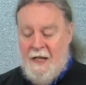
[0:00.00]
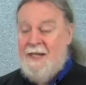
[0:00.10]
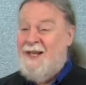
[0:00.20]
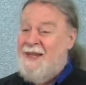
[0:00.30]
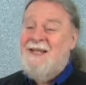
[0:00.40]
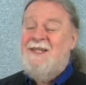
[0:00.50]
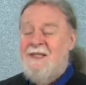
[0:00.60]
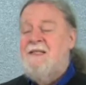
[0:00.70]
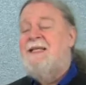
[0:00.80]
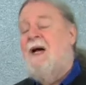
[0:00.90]
Now, that
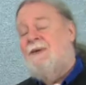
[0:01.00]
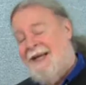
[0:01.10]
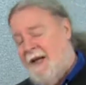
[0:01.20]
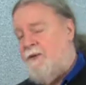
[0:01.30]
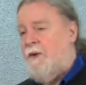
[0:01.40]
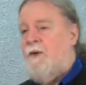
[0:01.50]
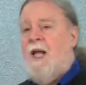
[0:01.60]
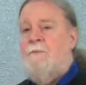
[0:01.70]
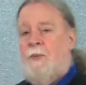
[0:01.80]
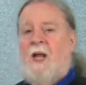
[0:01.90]
doesn't sound either
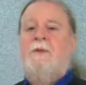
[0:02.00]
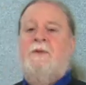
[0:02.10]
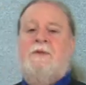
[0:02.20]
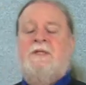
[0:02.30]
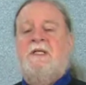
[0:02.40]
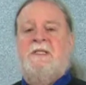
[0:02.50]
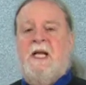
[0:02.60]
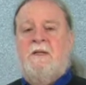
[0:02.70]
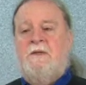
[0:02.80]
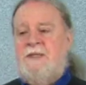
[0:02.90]
like bloodthirsty
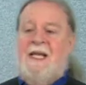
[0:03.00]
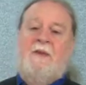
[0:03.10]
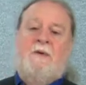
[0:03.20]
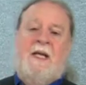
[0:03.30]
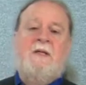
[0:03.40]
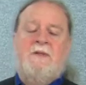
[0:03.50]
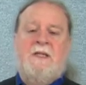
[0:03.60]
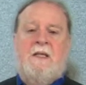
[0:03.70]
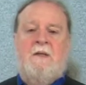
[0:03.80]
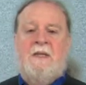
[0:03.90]
settlers either eager to
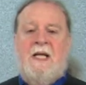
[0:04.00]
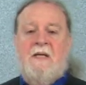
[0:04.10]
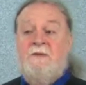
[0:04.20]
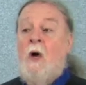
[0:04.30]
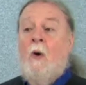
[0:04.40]
kill natives